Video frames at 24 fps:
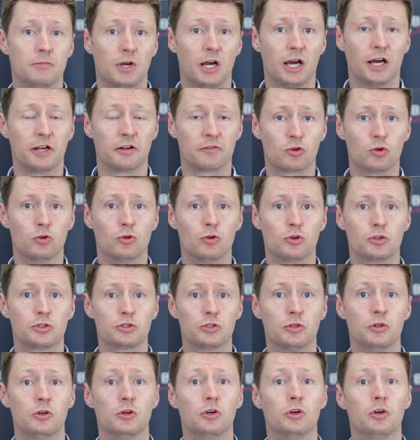And of course,
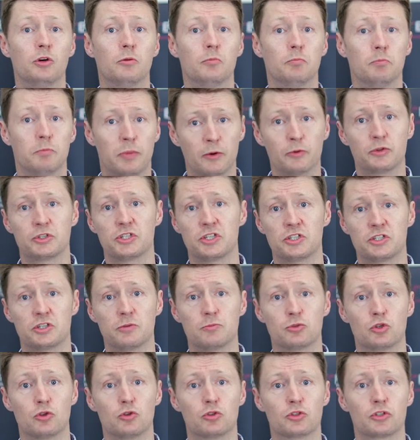both
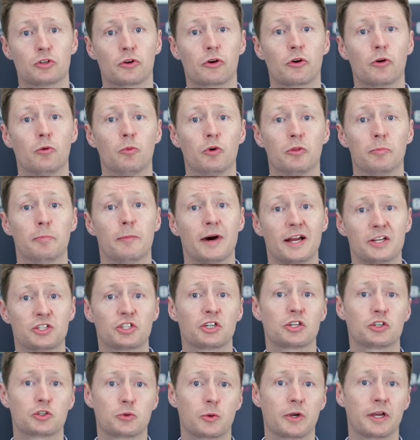systems also come with
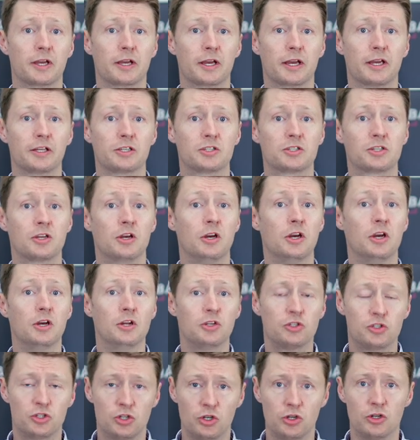matching swing gates,
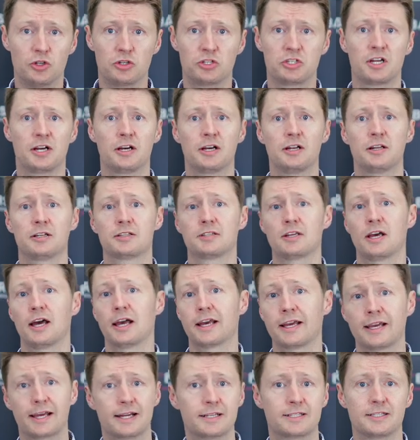turnstiles
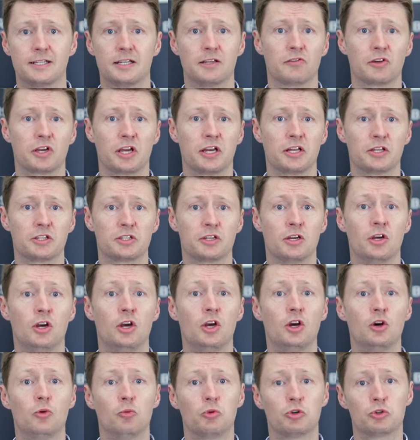and cantilever gates,
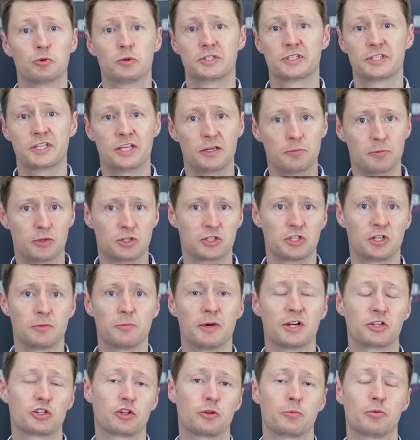which will seamlessly
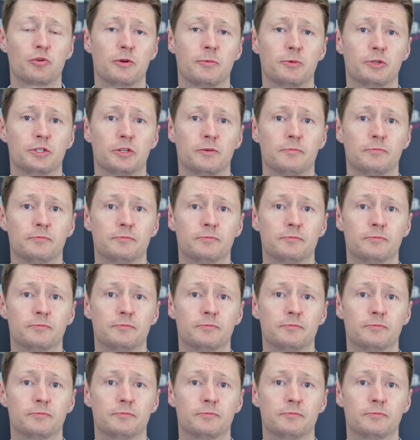match the perimeter.